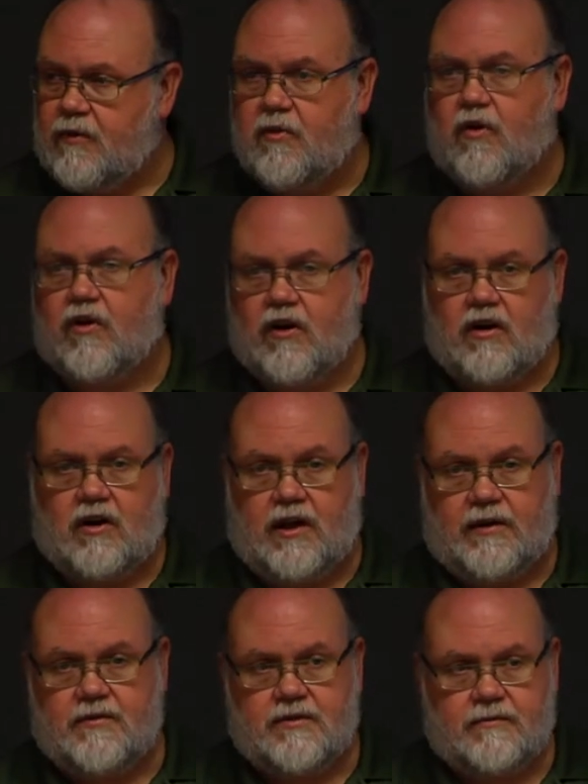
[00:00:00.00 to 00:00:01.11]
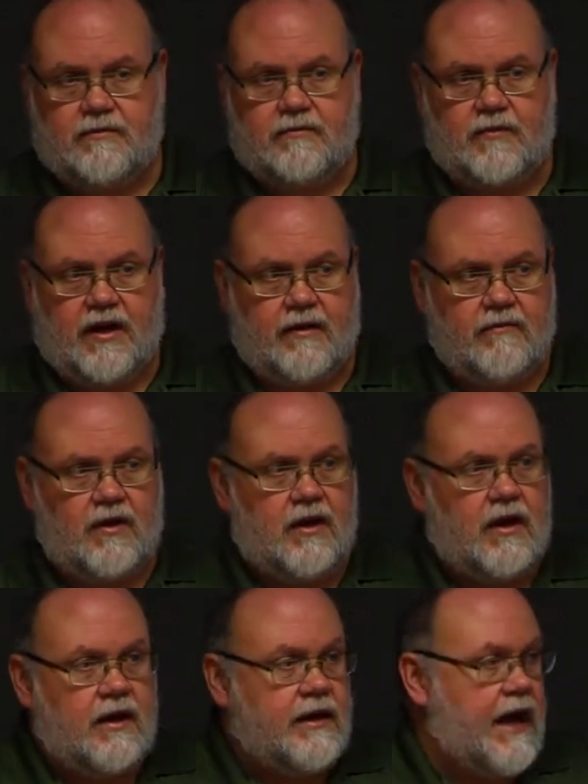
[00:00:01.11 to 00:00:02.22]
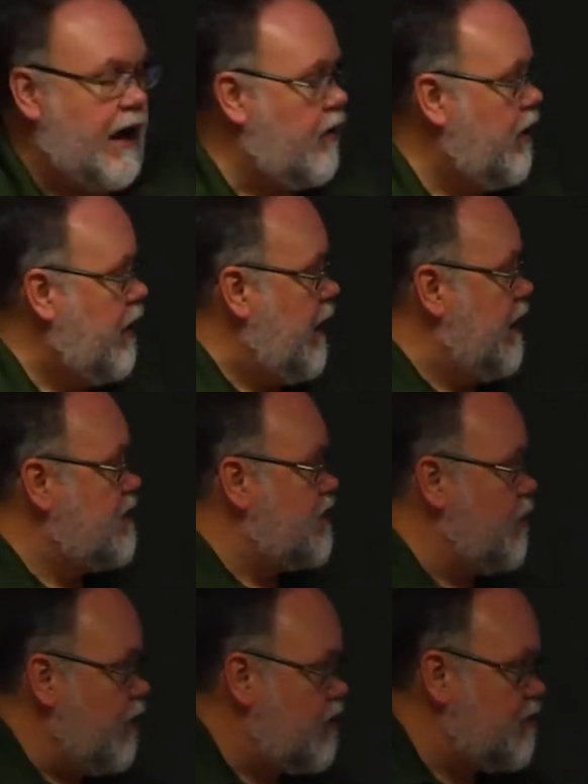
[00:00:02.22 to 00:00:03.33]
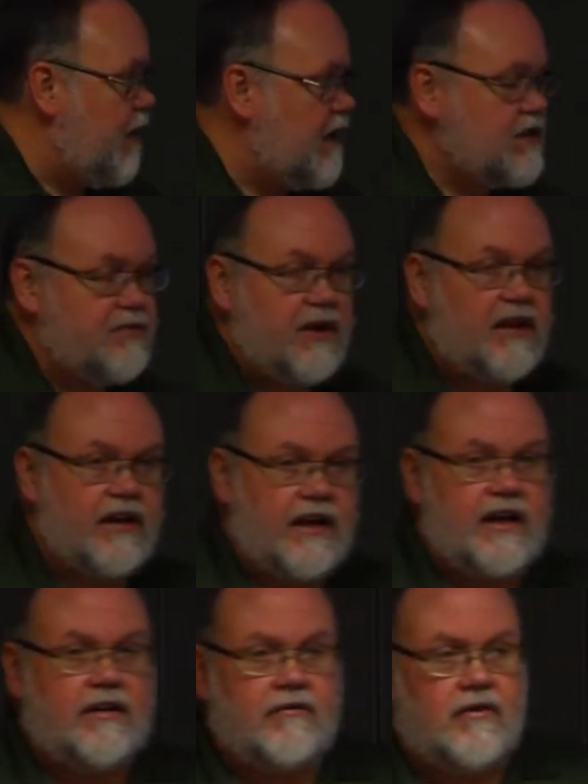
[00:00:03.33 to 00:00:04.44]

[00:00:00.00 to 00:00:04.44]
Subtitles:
report all claims, okay? Now, it's the responsibility